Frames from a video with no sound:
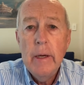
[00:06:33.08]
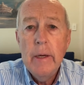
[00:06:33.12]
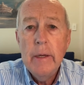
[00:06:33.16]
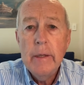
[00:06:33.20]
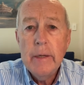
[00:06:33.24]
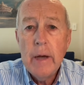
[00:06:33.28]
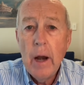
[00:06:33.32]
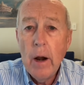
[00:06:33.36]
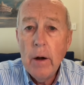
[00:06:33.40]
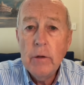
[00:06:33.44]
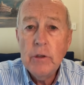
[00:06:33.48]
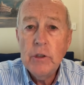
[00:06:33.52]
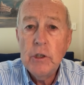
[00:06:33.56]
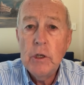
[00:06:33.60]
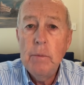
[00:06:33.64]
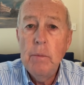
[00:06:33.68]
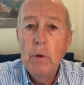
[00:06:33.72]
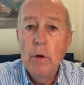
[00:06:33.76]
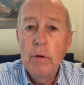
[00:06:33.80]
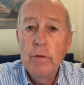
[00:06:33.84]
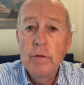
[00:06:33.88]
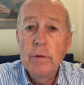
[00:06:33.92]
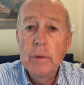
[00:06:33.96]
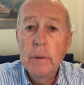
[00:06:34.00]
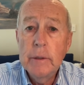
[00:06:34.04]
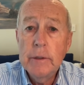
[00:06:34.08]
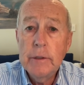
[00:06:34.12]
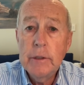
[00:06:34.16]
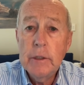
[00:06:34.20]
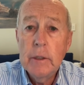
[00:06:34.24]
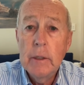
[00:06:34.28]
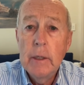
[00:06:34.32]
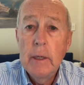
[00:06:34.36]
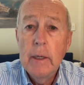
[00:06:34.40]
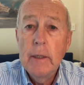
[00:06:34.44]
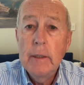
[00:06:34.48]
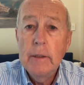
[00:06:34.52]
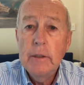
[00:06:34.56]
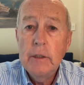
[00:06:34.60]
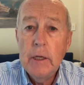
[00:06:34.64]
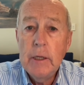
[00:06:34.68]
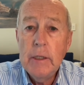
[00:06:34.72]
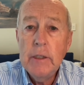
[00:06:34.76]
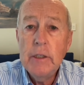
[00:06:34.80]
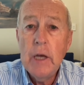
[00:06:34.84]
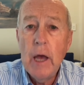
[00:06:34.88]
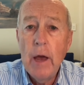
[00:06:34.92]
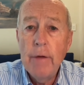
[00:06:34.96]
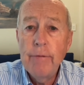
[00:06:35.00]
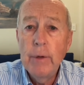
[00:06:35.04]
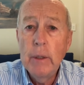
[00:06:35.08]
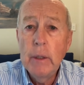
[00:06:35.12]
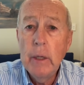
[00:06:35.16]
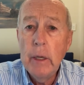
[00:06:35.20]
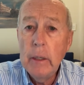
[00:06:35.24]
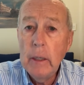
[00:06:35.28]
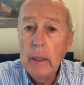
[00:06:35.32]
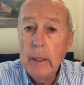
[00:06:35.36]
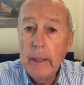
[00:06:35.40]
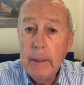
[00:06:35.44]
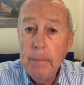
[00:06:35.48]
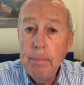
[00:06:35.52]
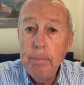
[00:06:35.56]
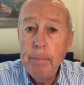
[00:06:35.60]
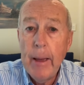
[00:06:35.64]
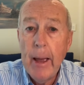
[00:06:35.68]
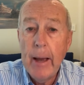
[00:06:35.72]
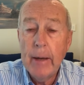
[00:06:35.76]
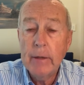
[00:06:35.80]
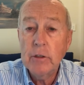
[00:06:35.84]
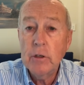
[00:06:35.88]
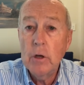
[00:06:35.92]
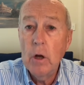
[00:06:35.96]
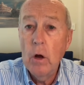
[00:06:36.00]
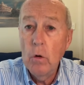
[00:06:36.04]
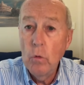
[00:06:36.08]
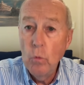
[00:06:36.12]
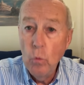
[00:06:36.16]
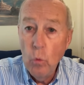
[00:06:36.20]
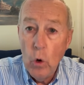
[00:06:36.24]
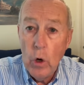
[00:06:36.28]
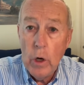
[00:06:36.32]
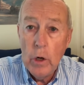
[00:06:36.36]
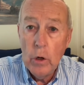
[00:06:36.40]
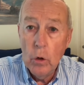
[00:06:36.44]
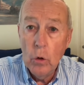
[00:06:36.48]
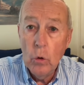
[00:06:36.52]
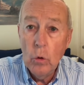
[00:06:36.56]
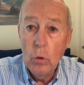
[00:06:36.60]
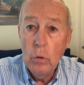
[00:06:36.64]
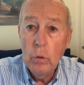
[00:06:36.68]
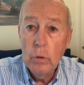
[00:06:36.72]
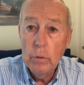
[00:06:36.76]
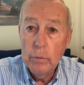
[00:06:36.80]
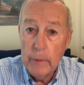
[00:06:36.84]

currency movements tend to have little impact on real,